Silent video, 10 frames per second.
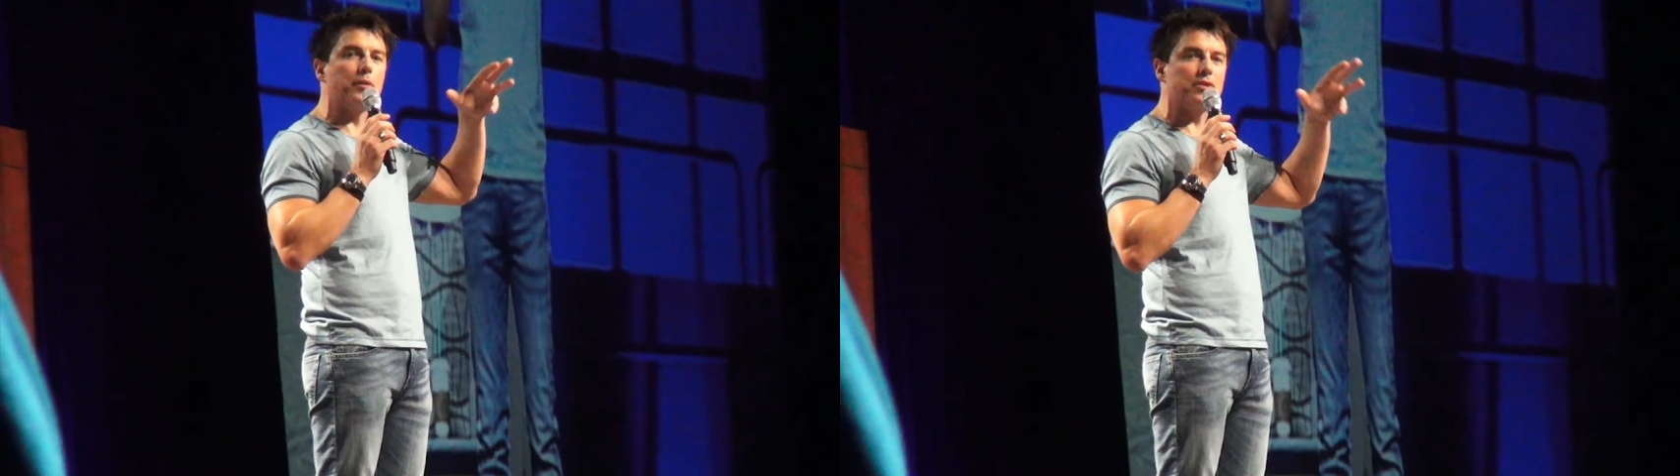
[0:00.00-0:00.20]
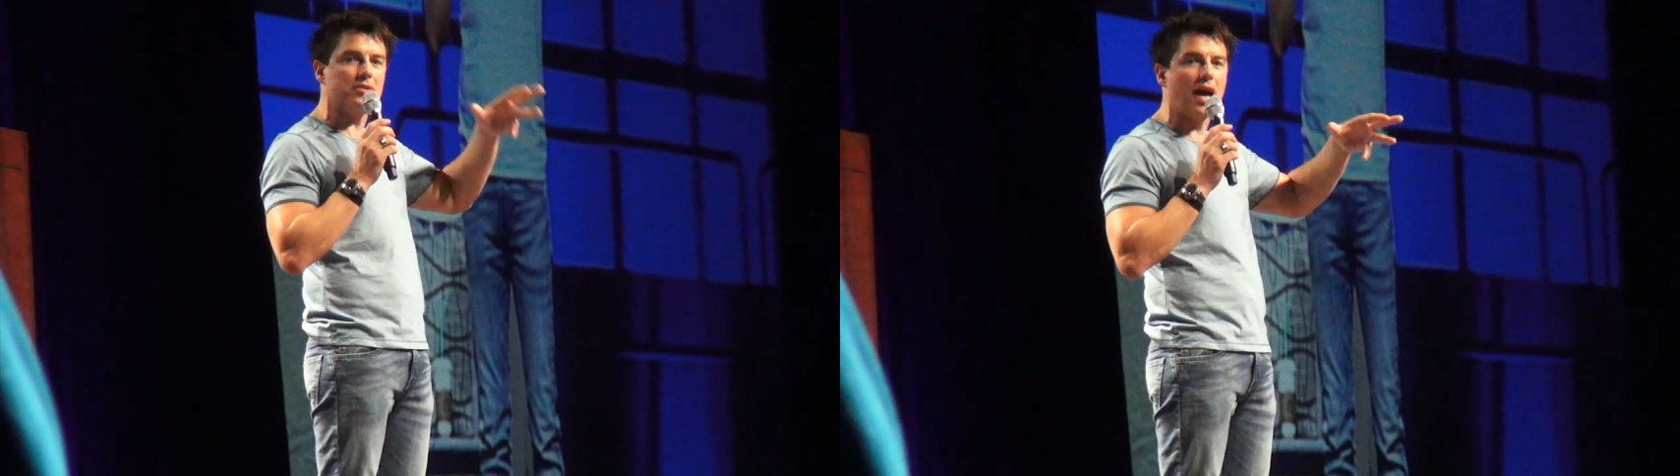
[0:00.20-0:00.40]

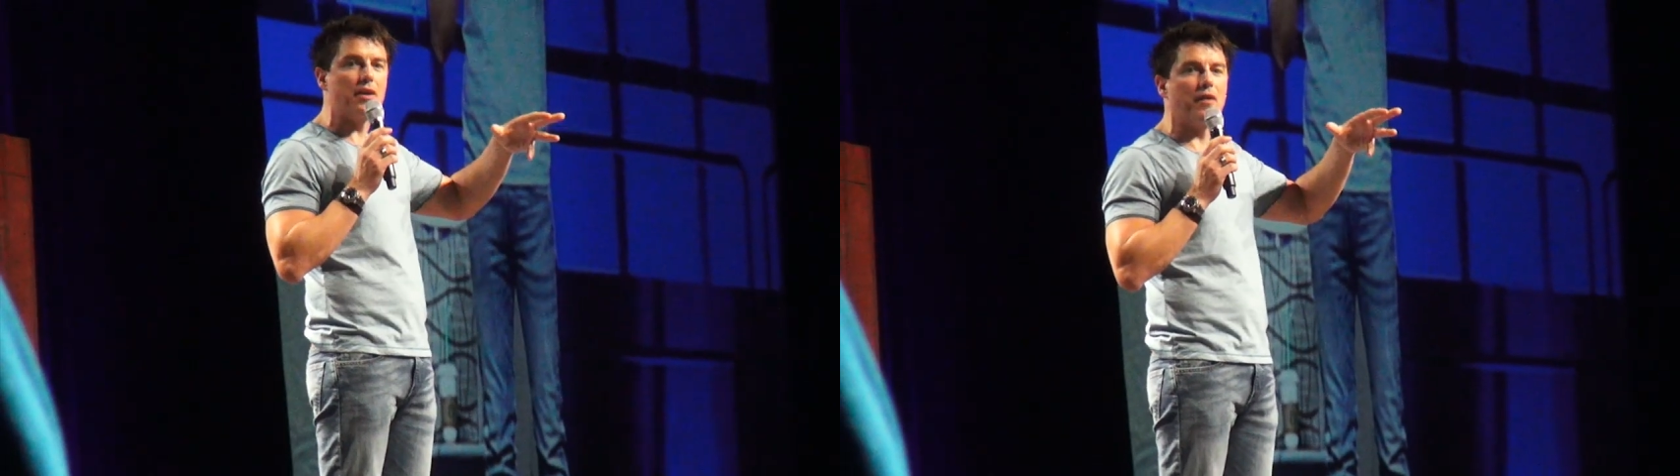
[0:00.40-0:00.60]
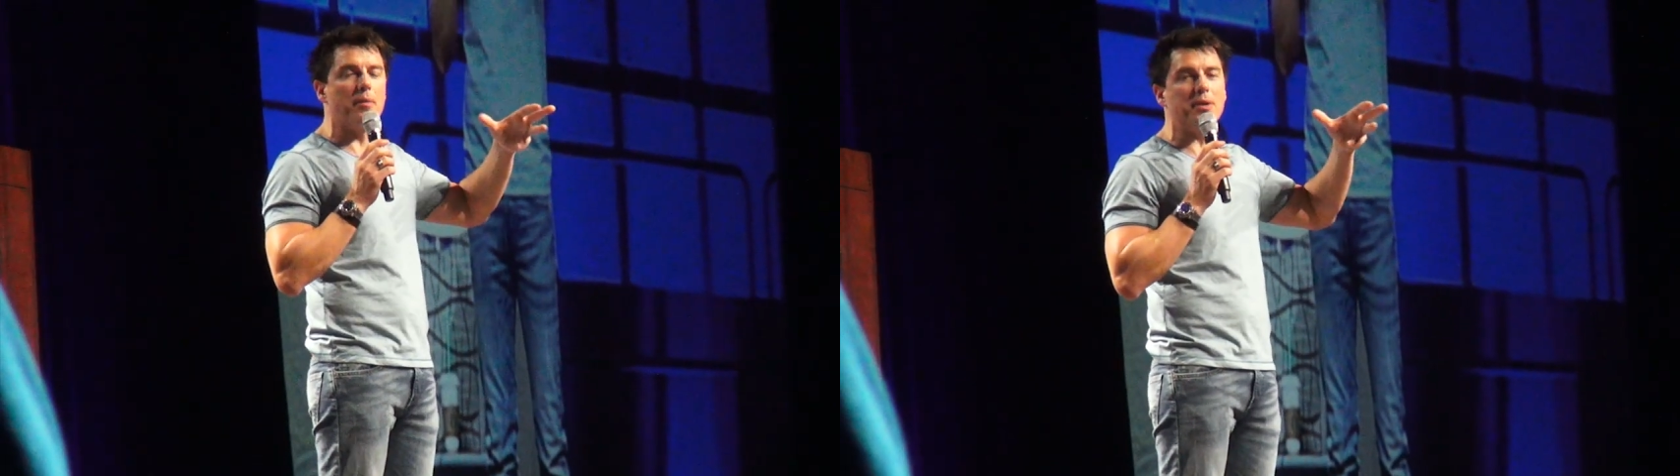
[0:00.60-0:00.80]
with
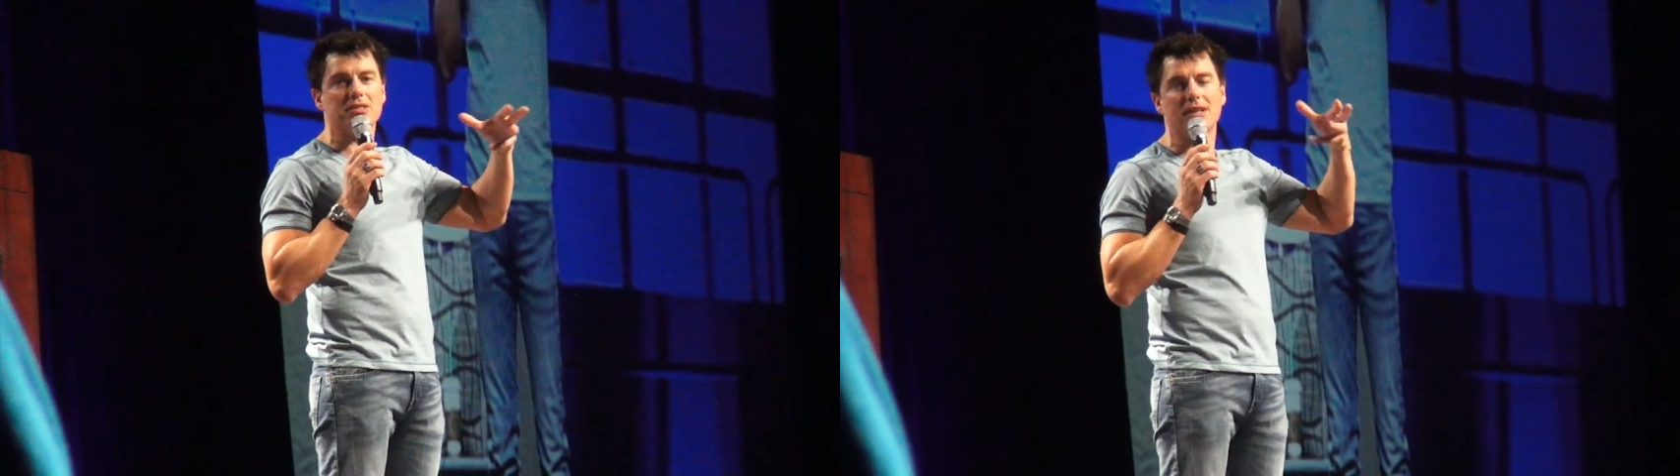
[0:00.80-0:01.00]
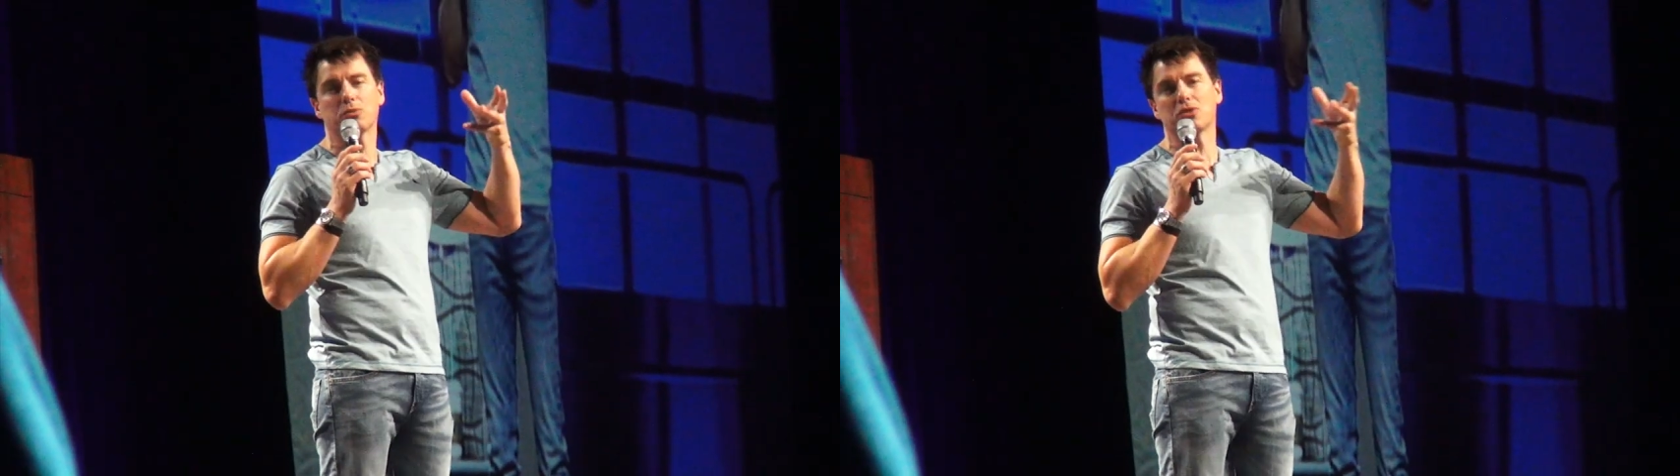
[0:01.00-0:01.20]
sci-fi
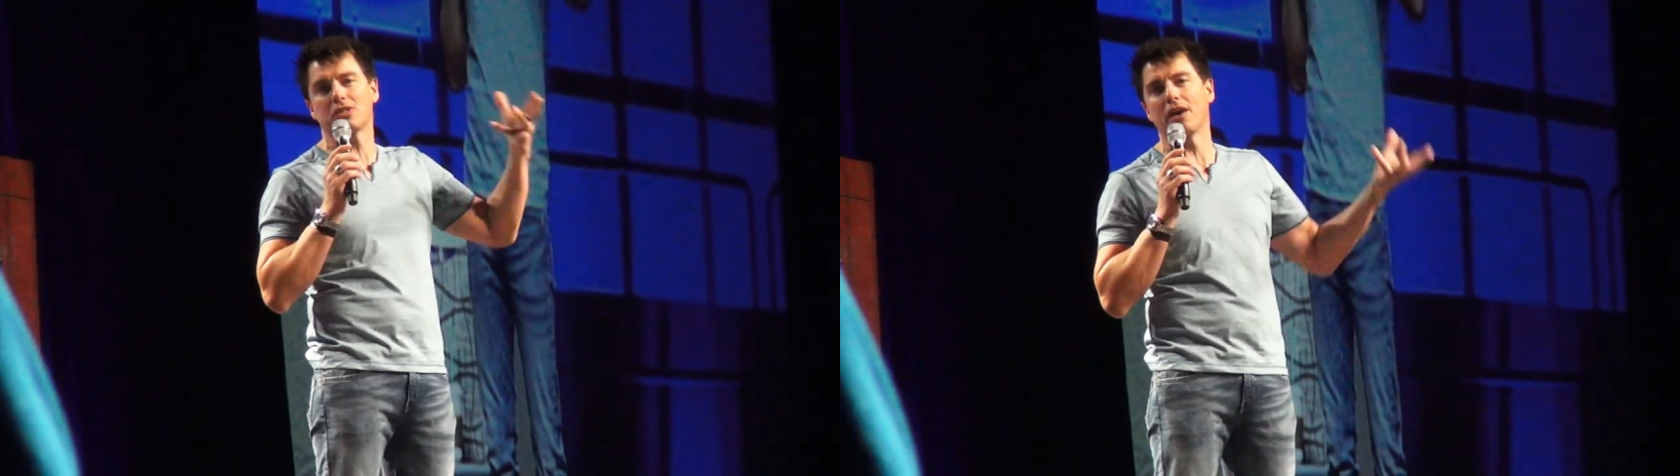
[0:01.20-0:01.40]
because that's what